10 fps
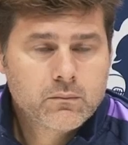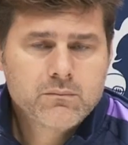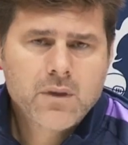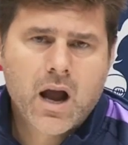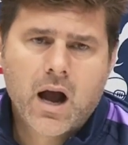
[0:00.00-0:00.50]

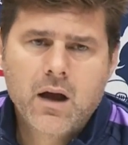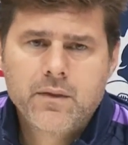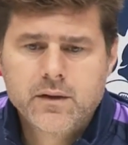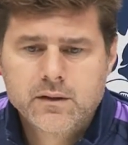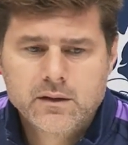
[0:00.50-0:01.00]
No, I
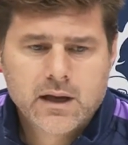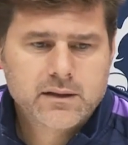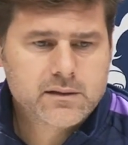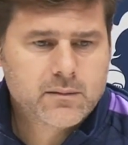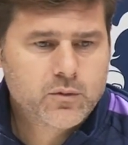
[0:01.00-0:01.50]
think
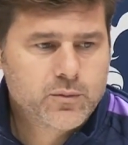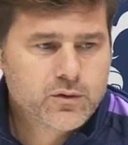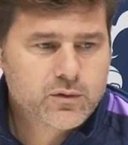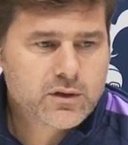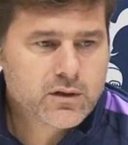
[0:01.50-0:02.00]
that is a
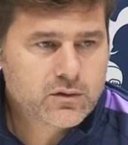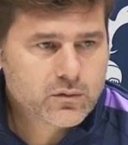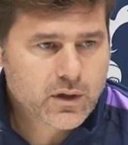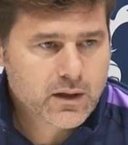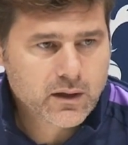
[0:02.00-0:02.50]
moment to stay all
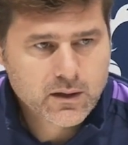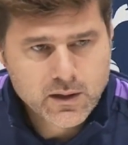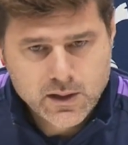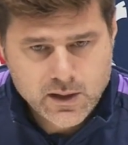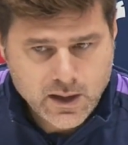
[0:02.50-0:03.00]
together.
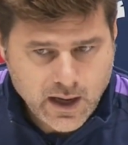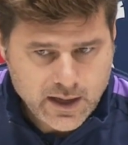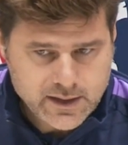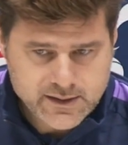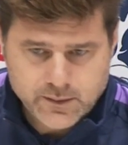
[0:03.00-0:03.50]

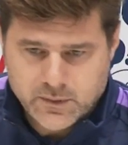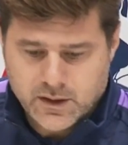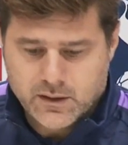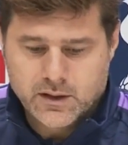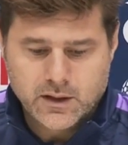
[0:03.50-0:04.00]
I accept
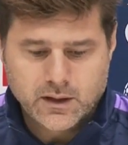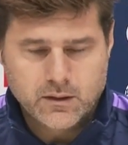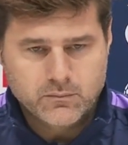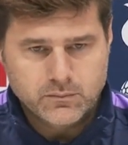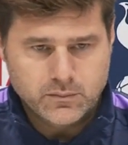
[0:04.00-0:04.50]

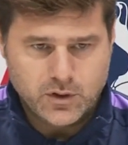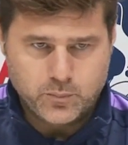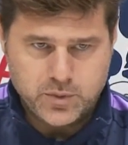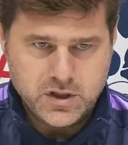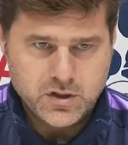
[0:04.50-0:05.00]
the
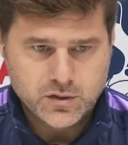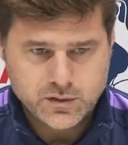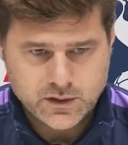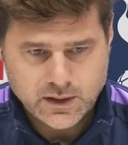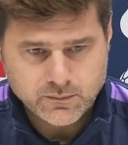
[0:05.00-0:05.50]

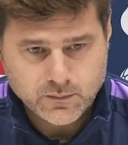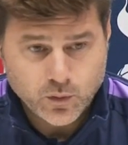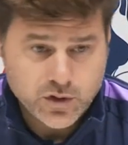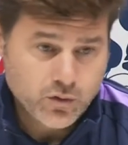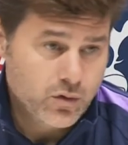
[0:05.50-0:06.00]
opinions,
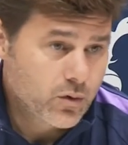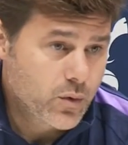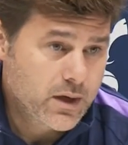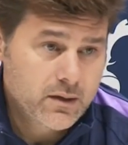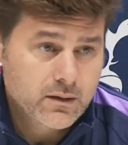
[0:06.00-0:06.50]
and when you don't
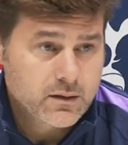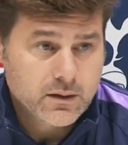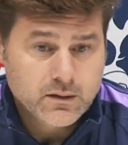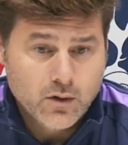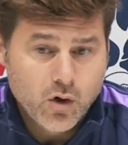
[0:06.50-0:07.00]

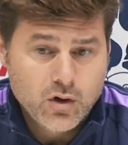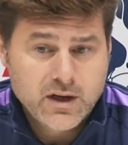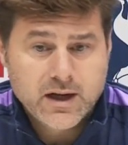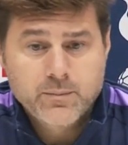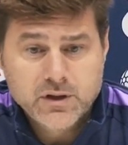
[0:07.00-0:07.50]
win, not
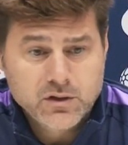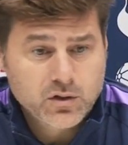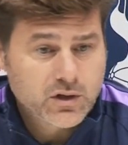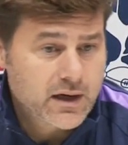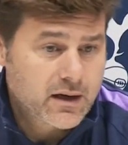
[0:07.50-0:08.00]
only happening in
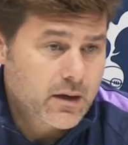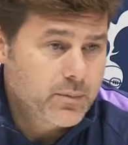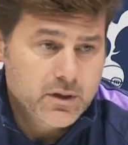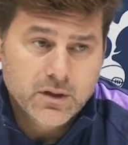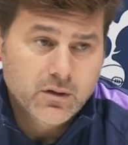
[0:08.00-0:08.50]
Tottenham,
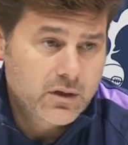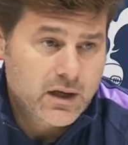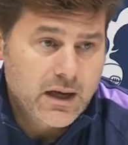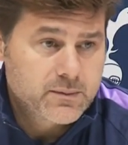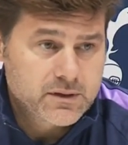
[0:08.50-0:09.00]
happening in all
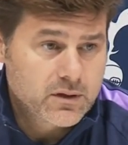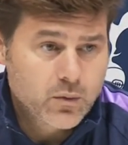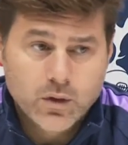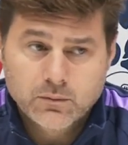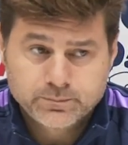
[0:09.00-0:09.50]
the clubs in
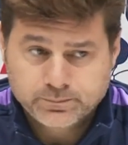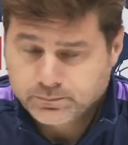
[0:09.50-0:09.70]
the world,